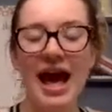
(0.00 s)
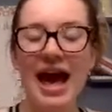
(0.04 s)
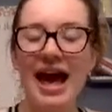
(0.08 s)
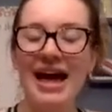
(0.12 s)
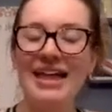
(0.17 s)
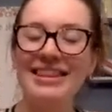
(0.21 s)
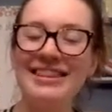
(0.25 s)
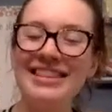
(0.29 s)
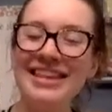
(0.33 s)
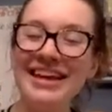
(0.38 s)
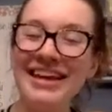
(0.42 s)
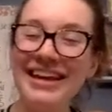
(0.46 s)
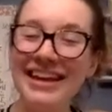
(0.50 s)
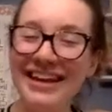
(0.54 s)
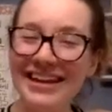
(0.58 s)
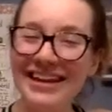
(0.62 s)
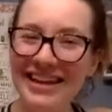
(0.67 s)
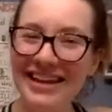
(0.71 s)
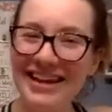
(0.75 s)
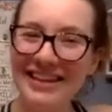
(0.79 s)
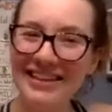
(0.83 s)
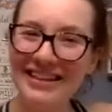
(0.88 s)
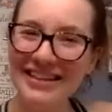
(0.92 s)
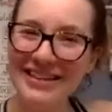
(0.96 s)
And then
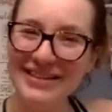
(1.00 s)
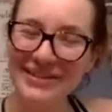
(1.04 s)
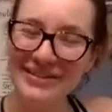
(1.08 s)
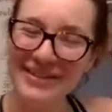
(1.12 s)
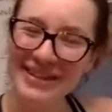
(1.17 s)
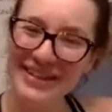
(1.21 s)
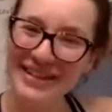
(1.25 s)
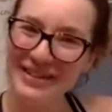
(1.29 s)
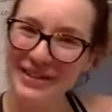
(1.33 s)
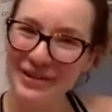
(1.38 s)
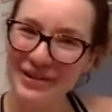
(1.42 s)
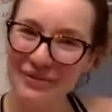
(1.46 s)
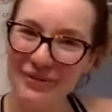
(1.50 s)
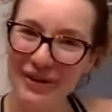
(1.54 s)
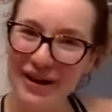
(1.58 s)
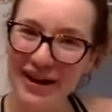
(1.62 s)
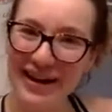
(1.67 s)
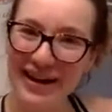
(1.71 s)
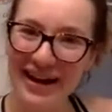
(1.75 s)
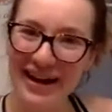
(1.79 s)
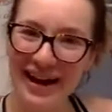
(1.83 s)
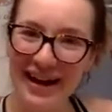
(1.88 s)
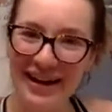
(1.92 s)
that leads me into what